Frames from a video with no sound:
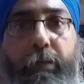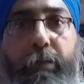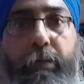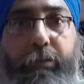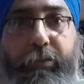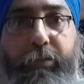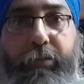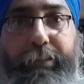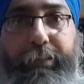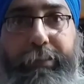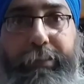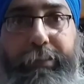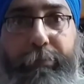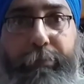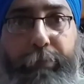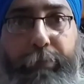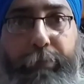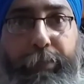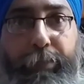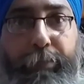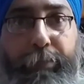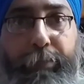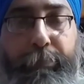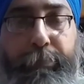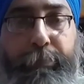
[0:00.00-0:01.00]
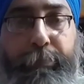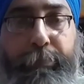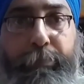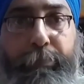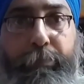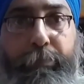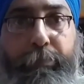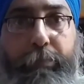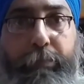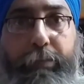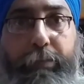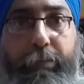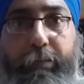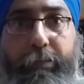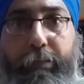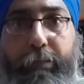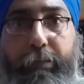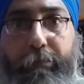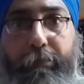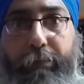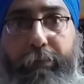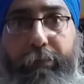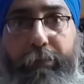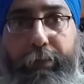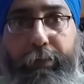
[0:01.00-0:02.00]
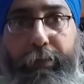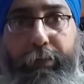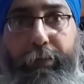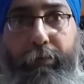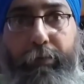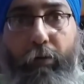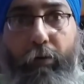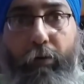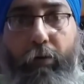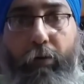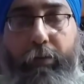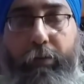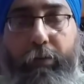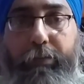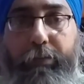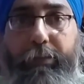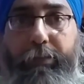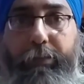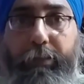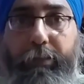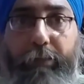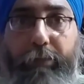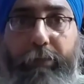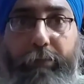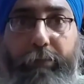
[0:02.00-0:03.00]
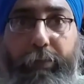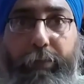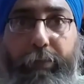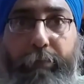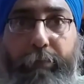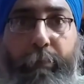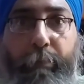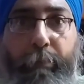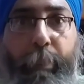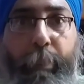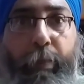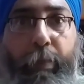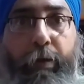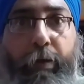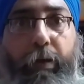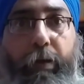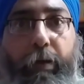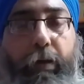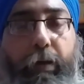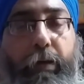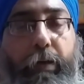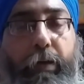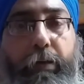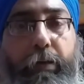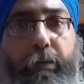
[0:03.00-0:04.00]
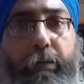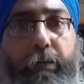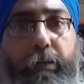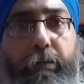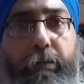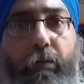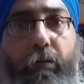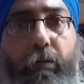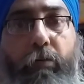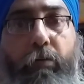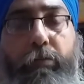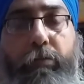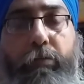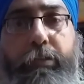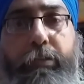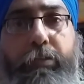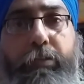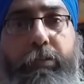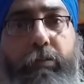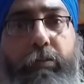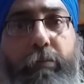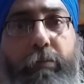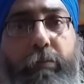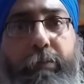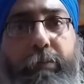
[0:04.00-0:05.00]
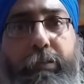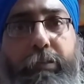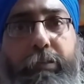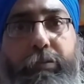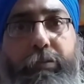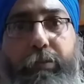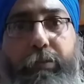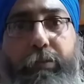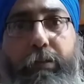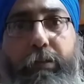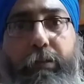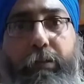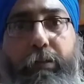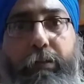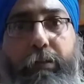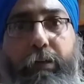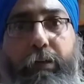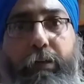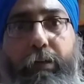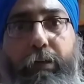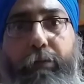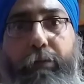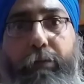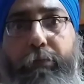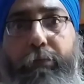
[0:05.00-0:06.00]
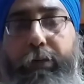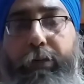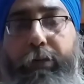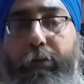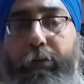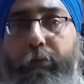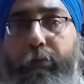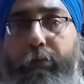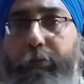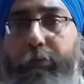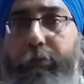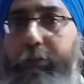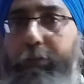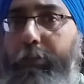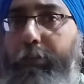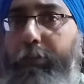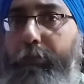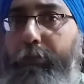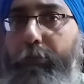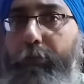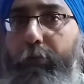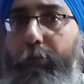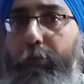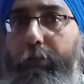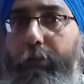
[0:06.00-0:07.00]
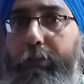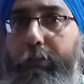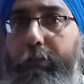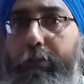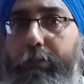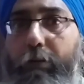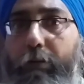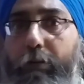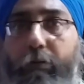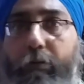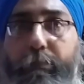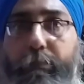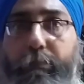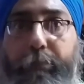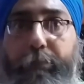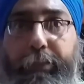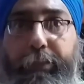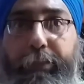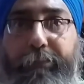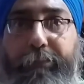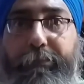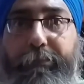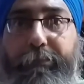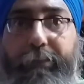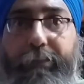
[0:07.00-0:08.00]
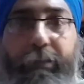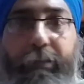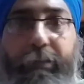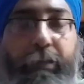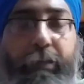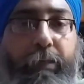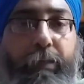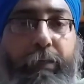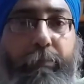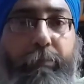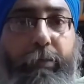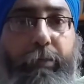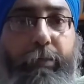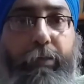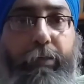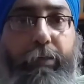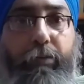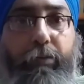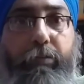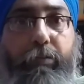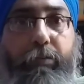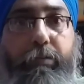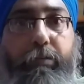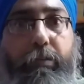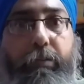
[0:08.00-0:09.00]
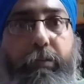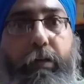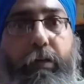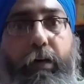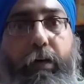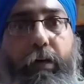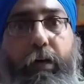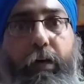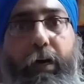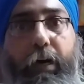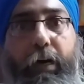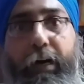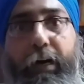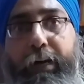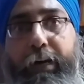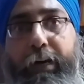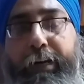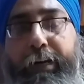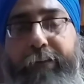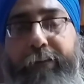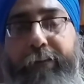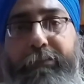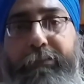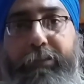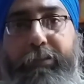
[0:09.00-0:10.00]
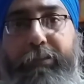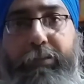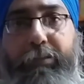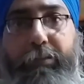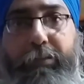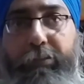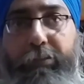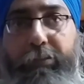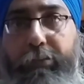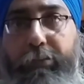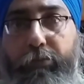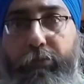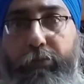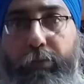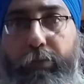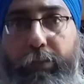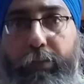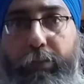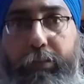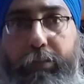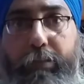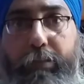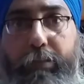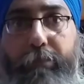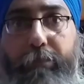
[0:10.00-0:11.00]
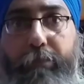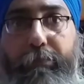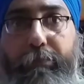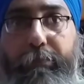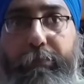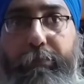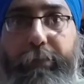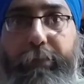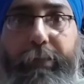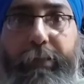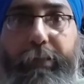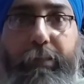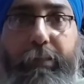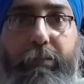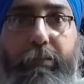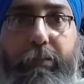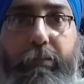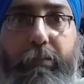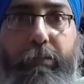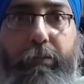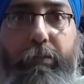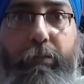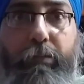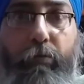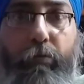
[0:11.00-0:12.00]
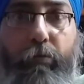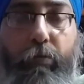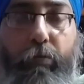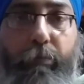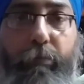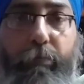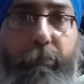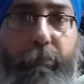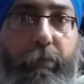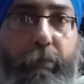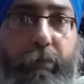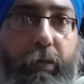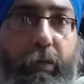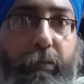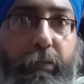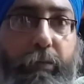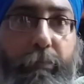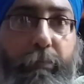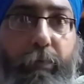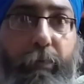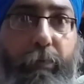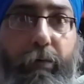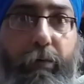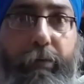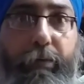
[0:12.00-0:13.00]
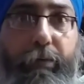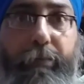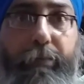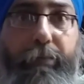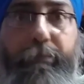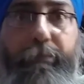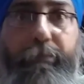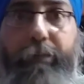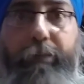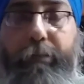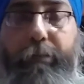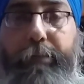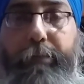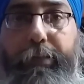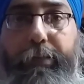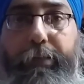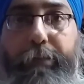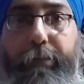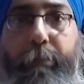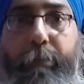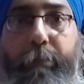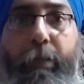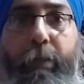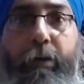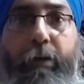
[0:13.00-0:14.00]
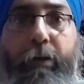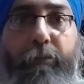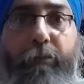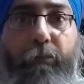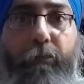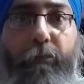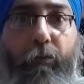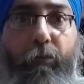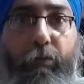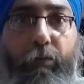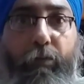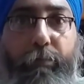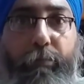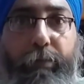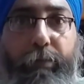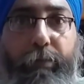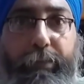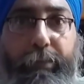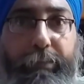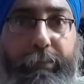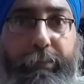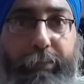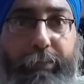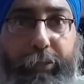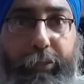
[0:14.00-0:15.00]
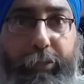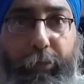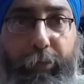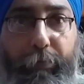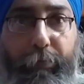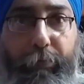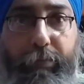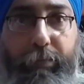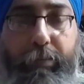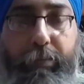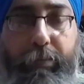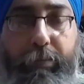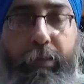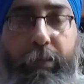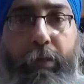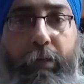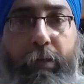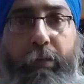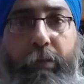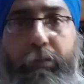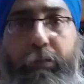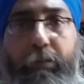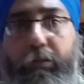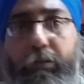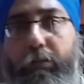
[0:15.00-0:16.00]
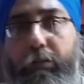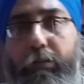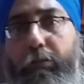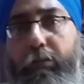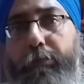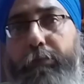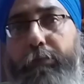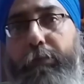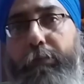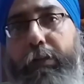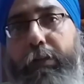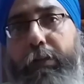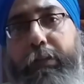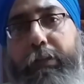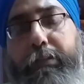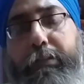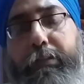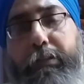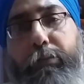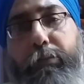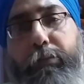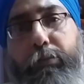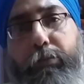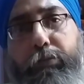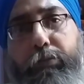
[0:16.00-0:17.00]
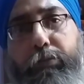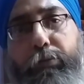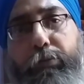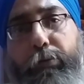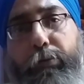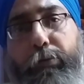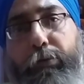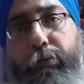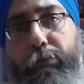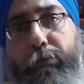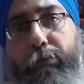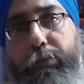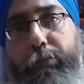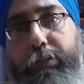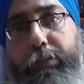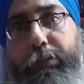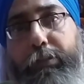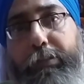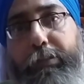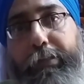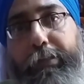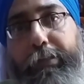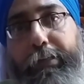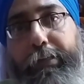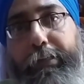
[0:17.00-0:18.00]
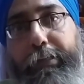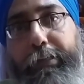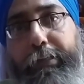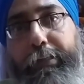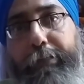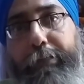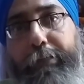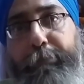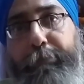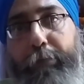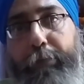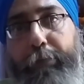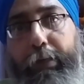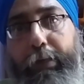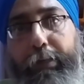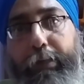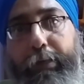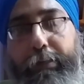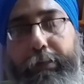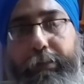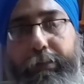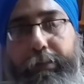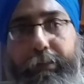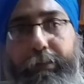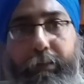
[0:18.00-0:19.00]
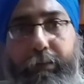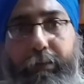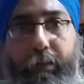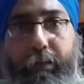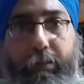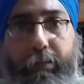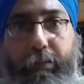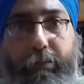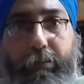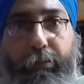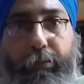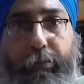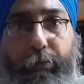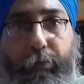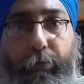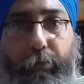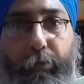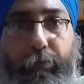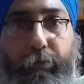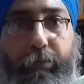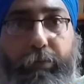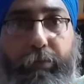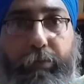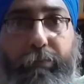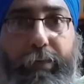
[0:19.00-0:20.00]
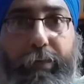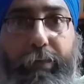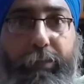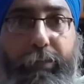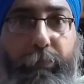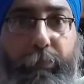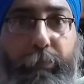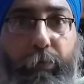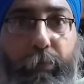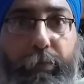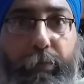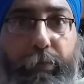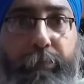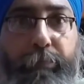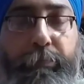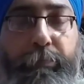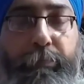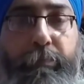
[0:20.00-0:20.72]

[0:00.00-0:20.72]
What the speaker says: GDP is suffering or is recovering. And on these topics, we are going to just focus on brief, because I have just this introduction, whereas the whole other part will be followed in the sequence. So let's see what's going on with Israel and Gaza, you know, this flashpoint.